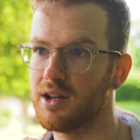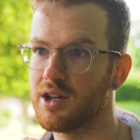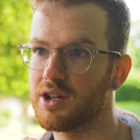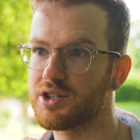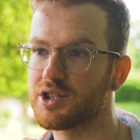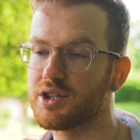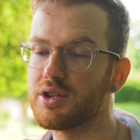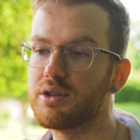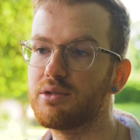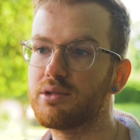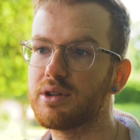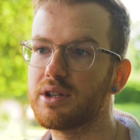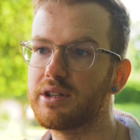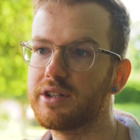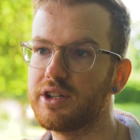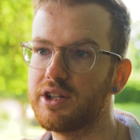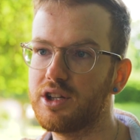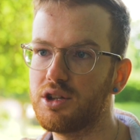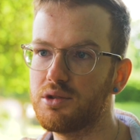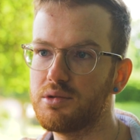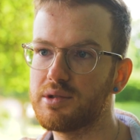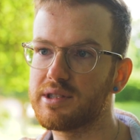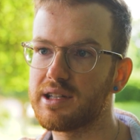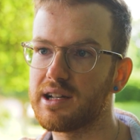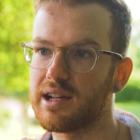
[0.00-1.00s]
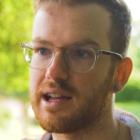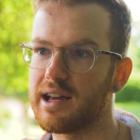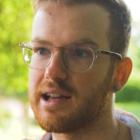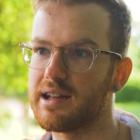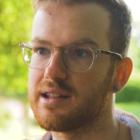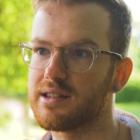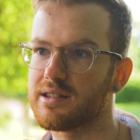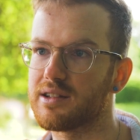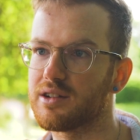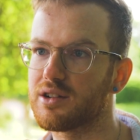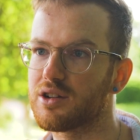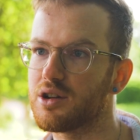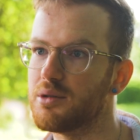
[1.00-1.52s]
So you can use a
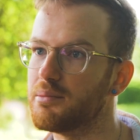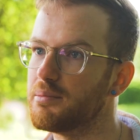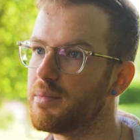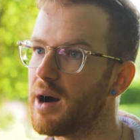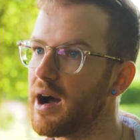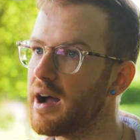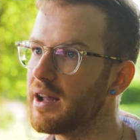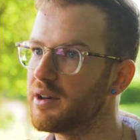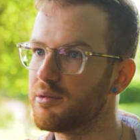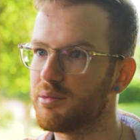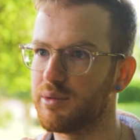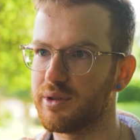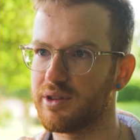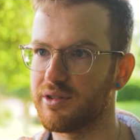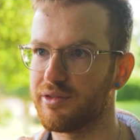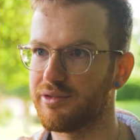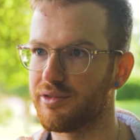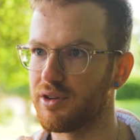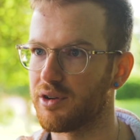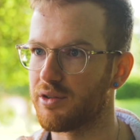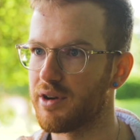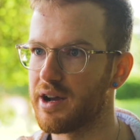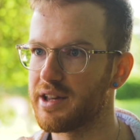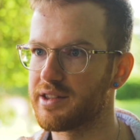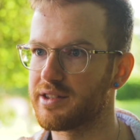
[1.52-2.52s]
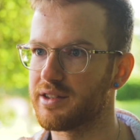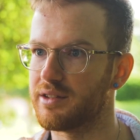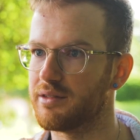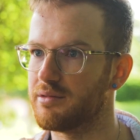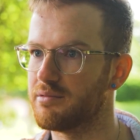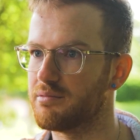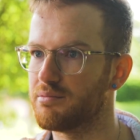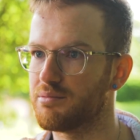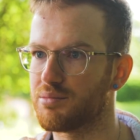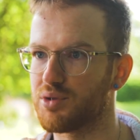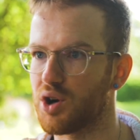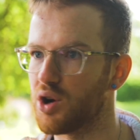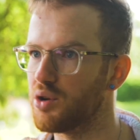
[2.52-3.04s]
laser combined with a
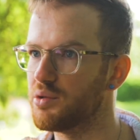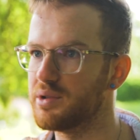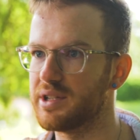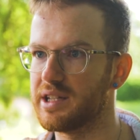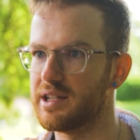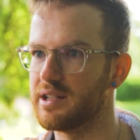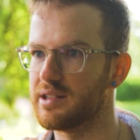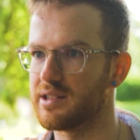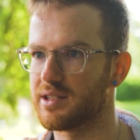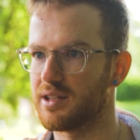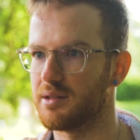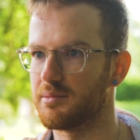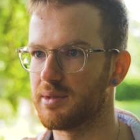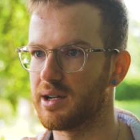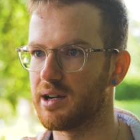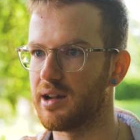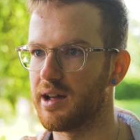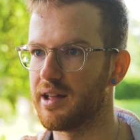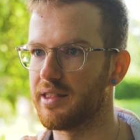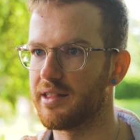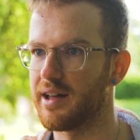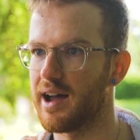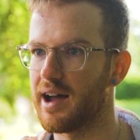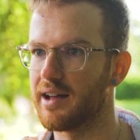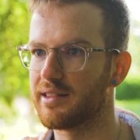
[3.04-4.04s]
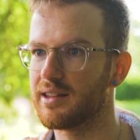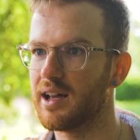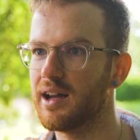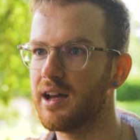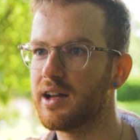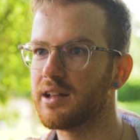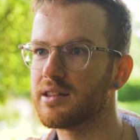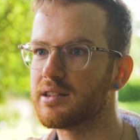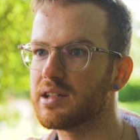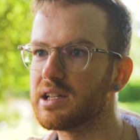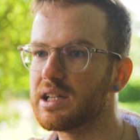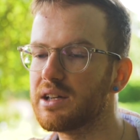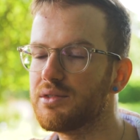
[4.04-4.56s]
fluorescent protein, something like that,
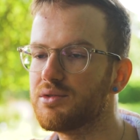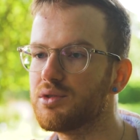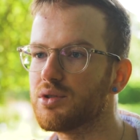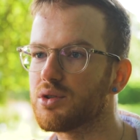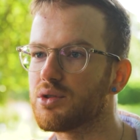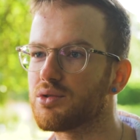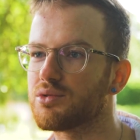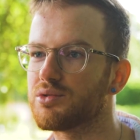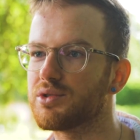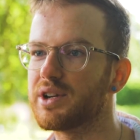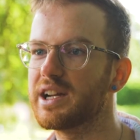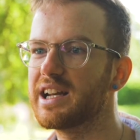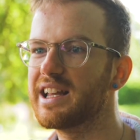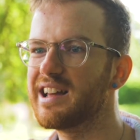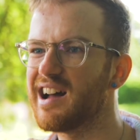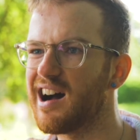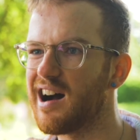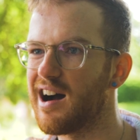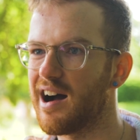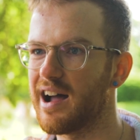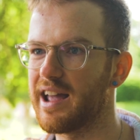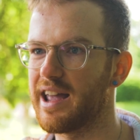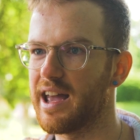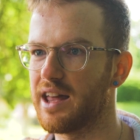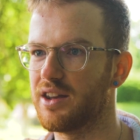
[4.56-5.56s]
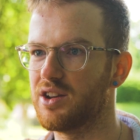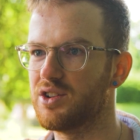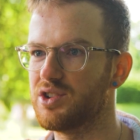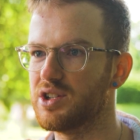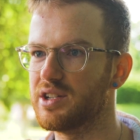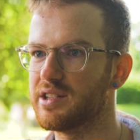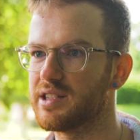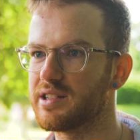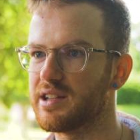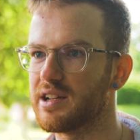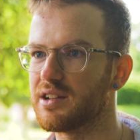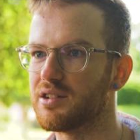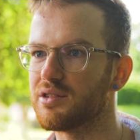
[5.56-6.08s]
to give you a really high energy
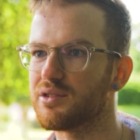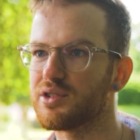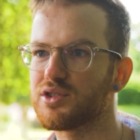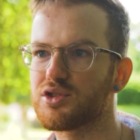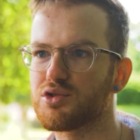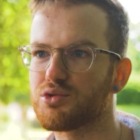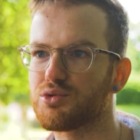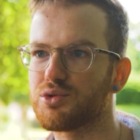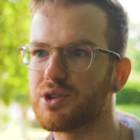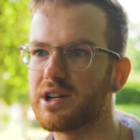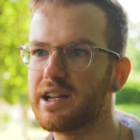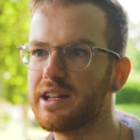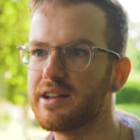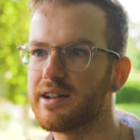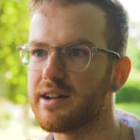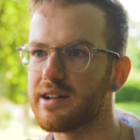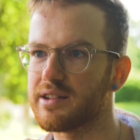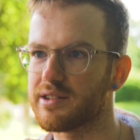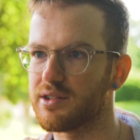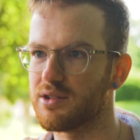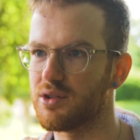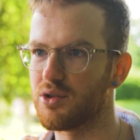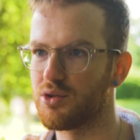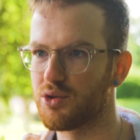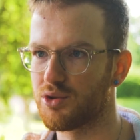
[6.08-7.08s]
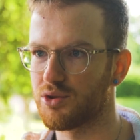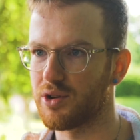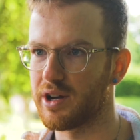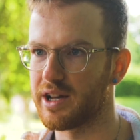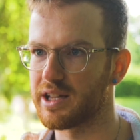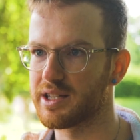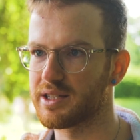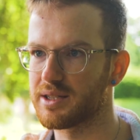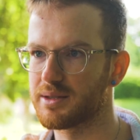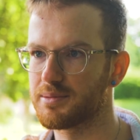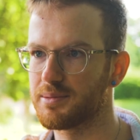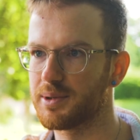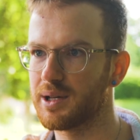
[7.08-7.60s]
signal that's really nice and
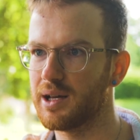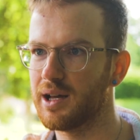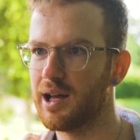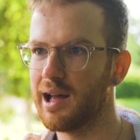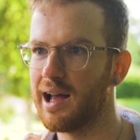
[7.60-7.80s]
crisp.